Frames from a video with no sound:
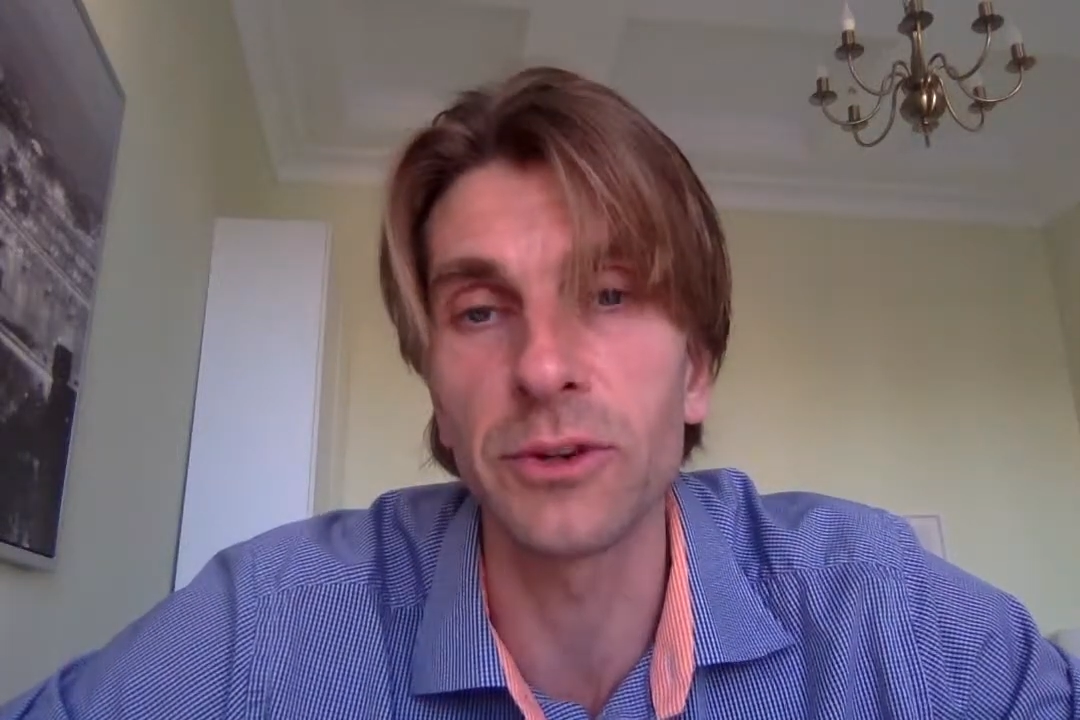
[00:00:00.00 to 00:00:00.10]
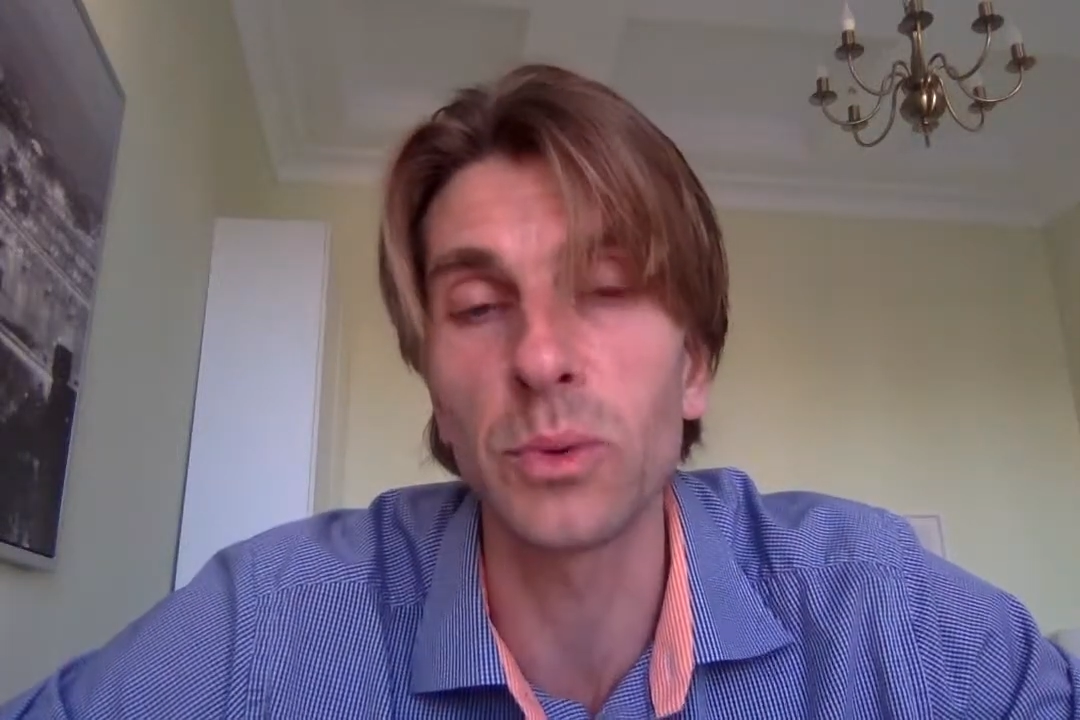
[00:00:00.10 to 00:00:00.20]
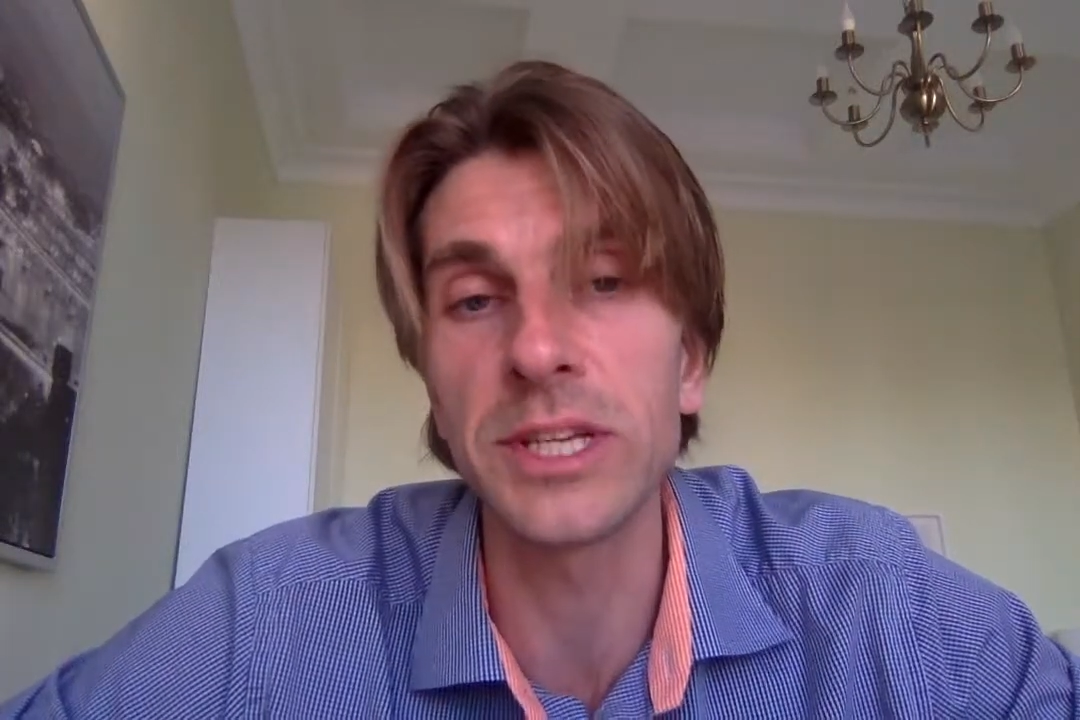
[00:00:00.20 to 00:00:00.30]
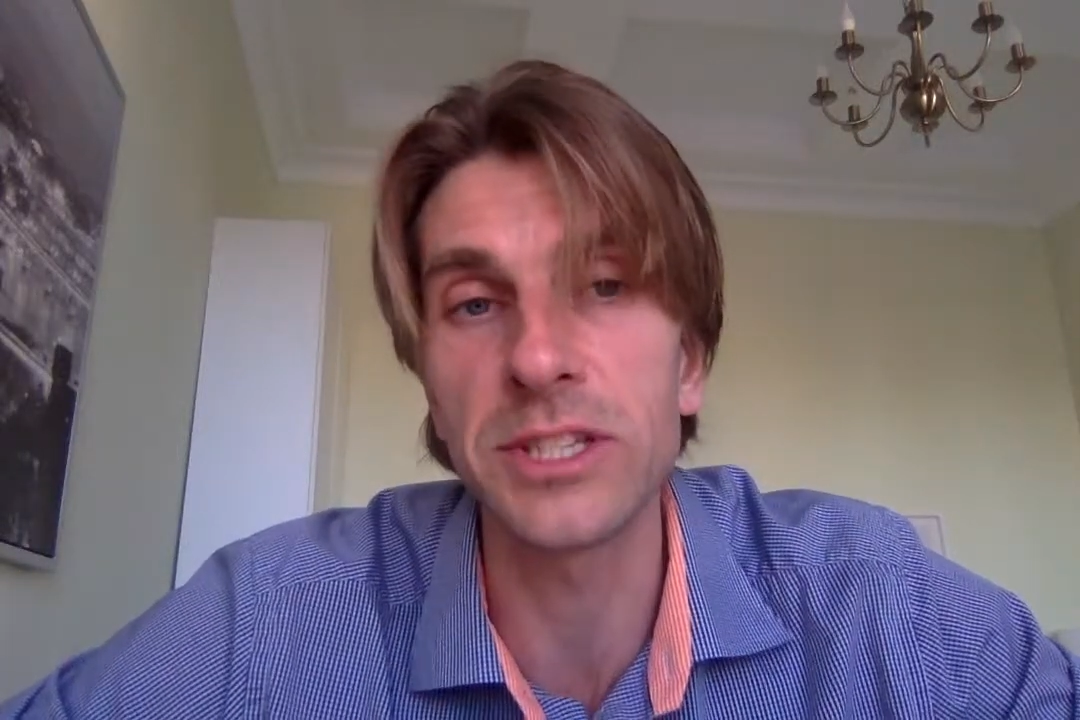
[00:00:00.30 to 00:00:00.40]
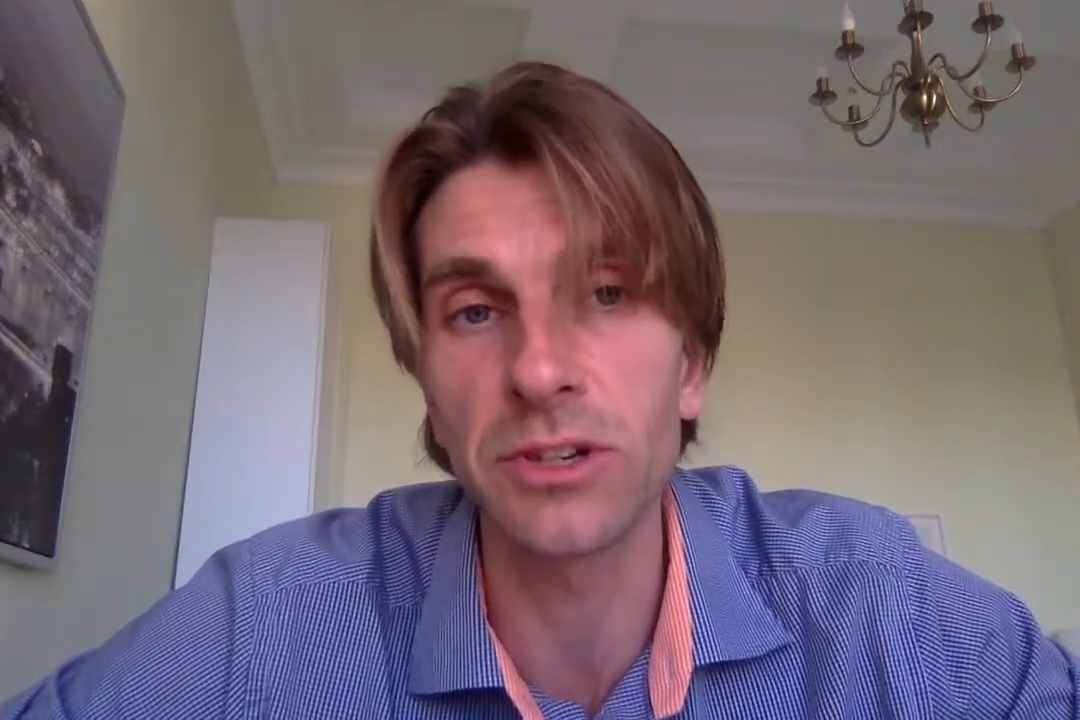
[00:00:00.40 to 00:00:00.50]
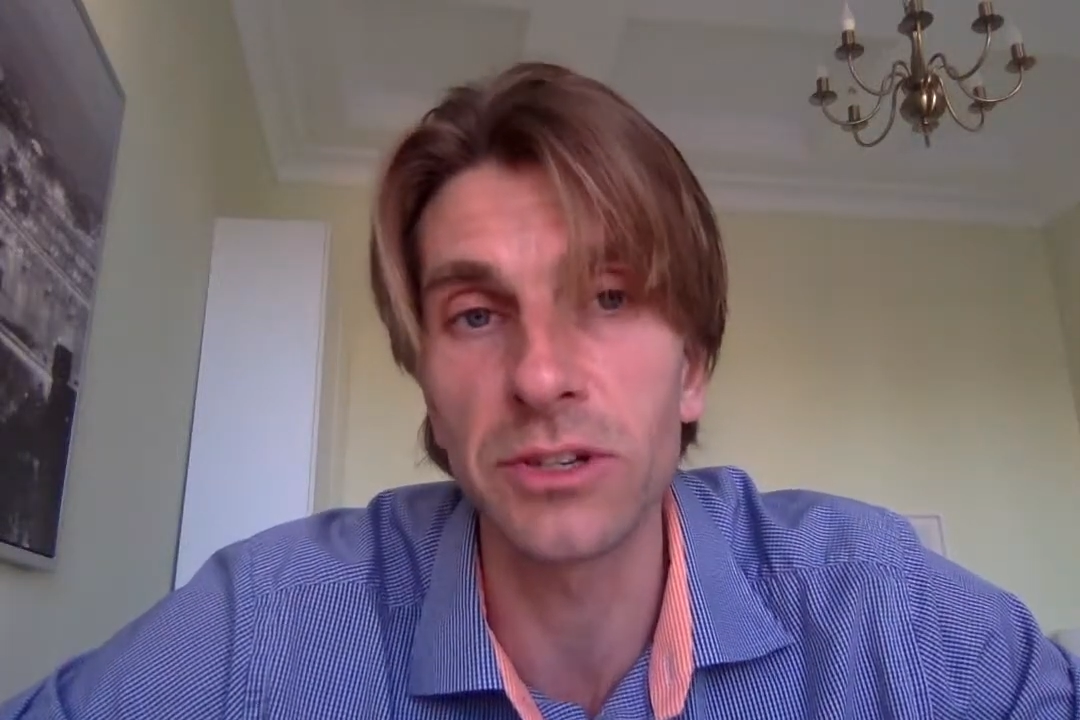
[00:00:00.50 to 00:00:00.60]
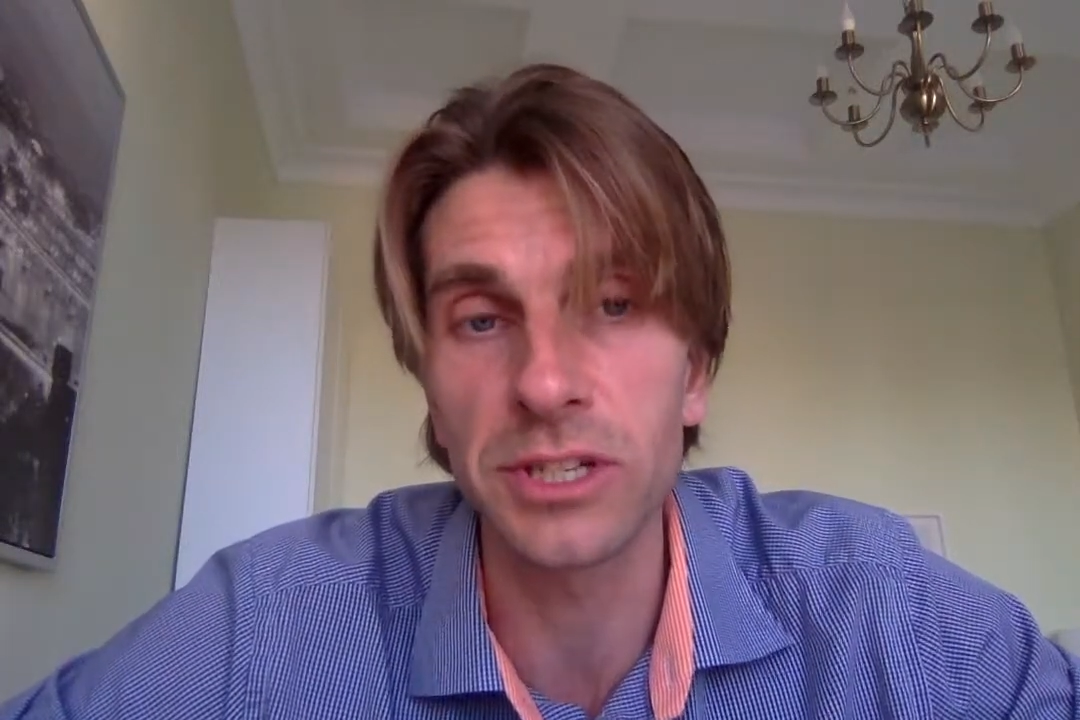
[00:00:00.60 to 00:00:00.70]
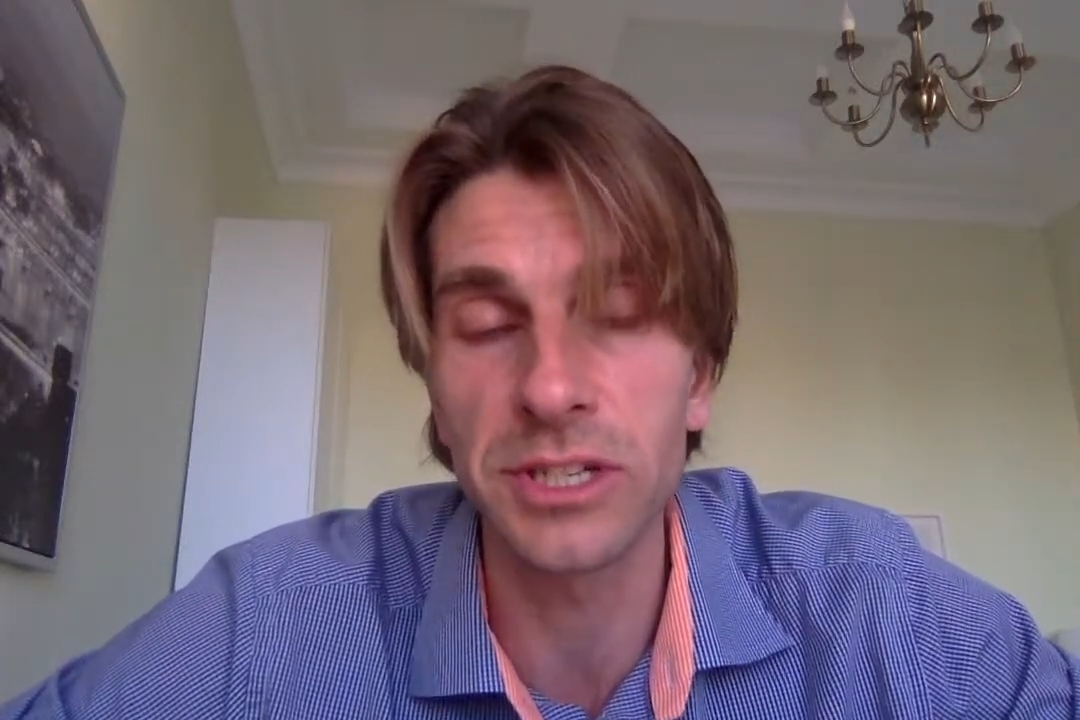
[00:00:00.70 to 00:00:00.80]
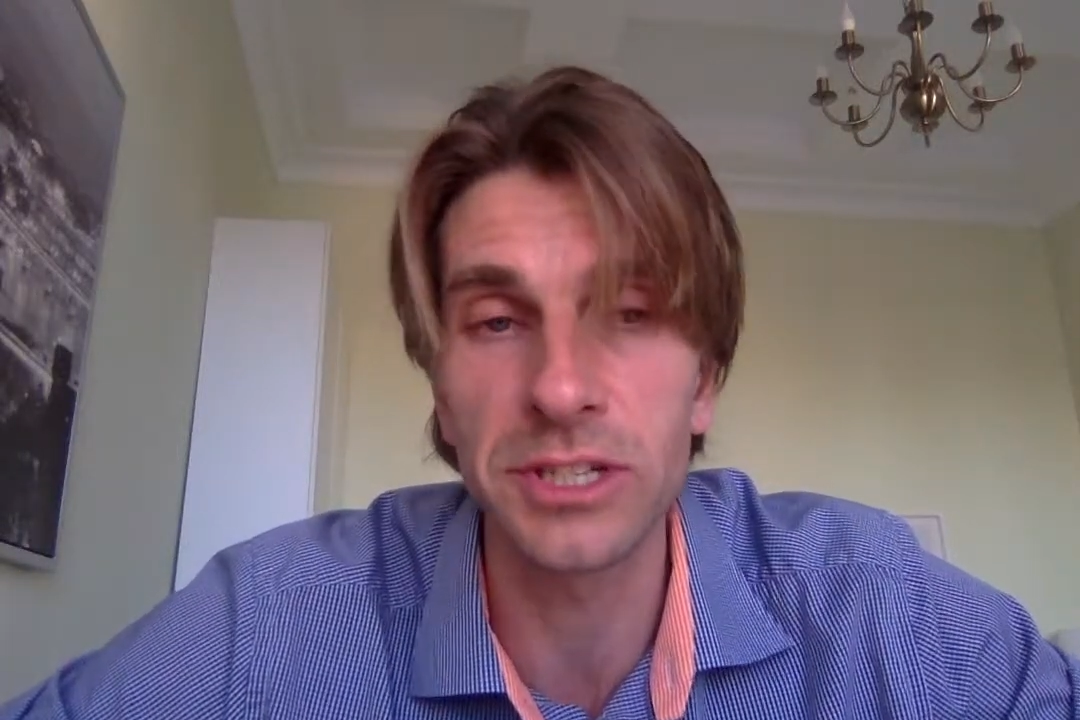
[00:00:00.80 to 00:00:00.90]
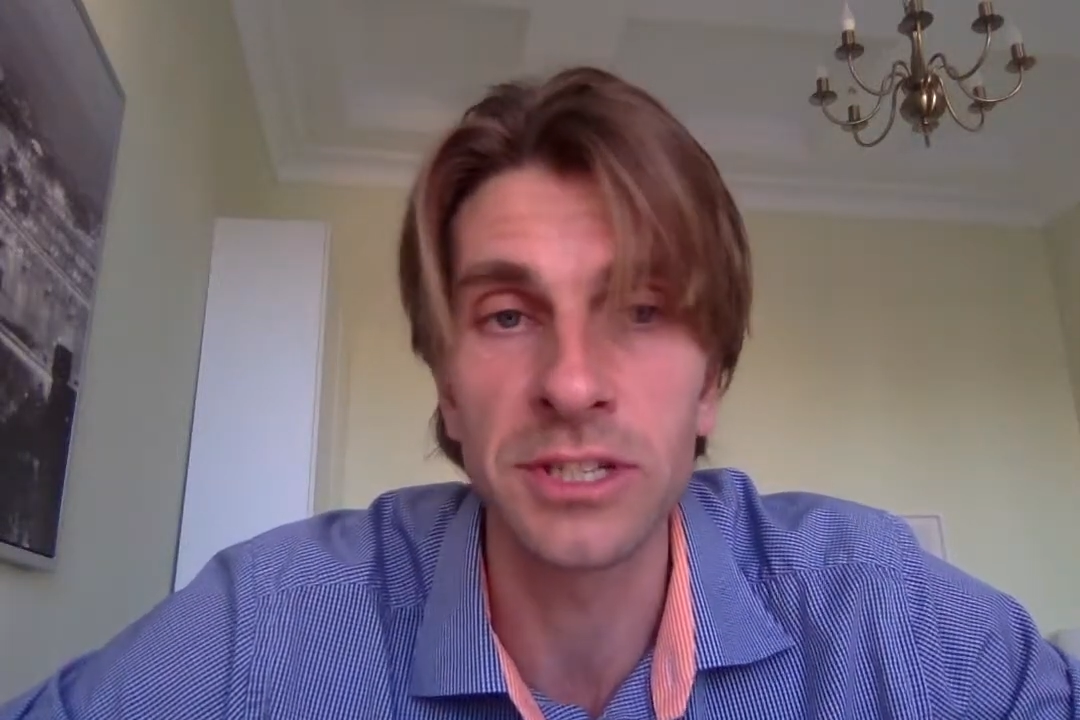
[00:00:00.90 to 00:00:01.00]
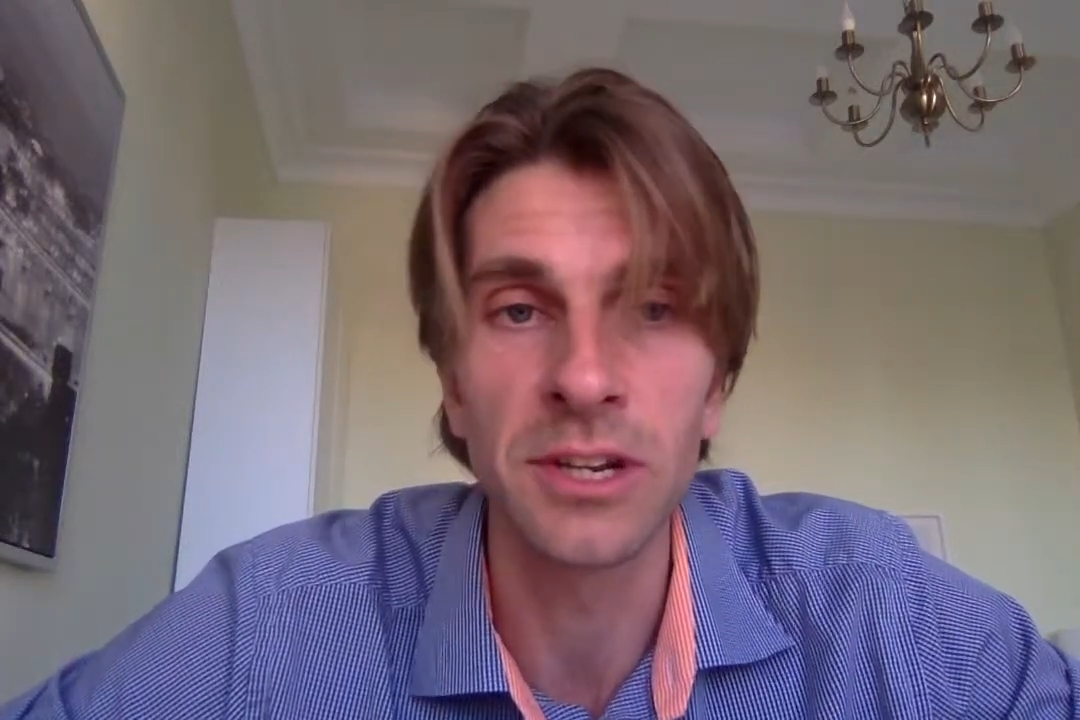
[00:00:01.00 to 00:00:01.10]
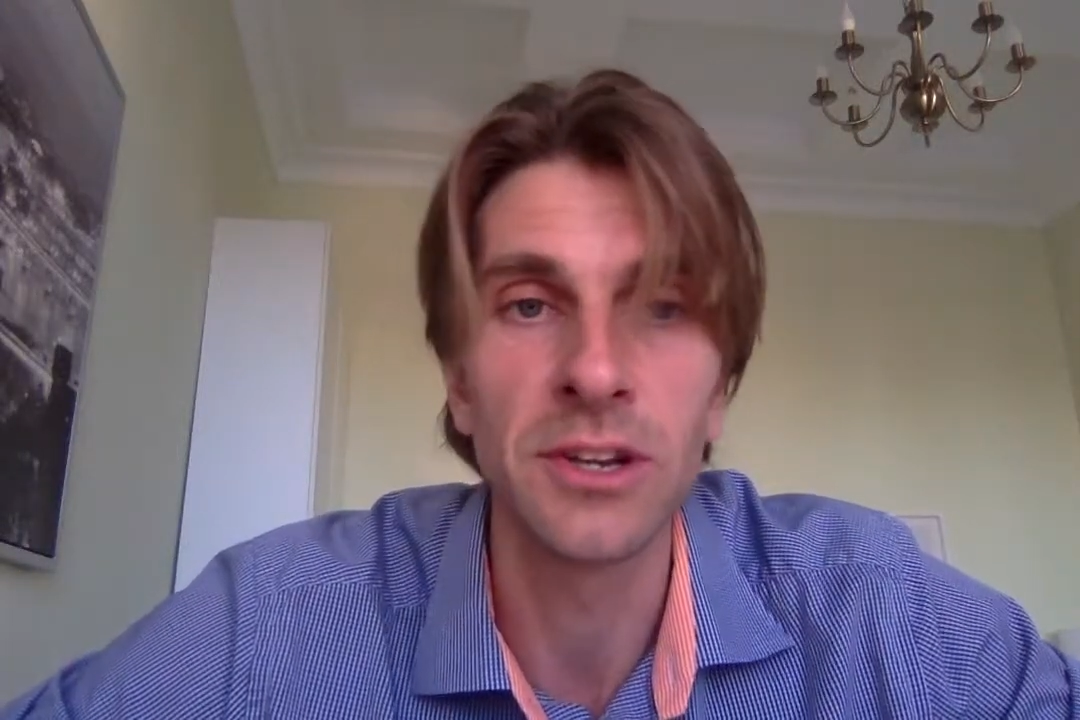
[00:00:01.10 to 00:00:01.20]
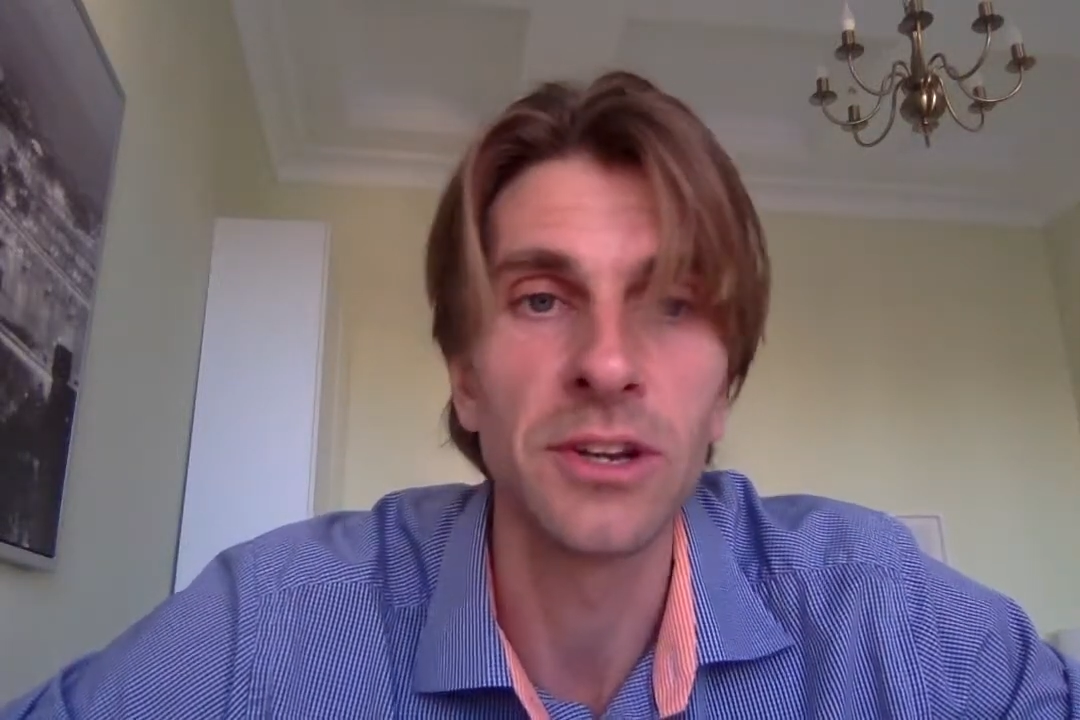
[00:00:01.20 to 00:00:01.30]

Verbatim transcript: researcher's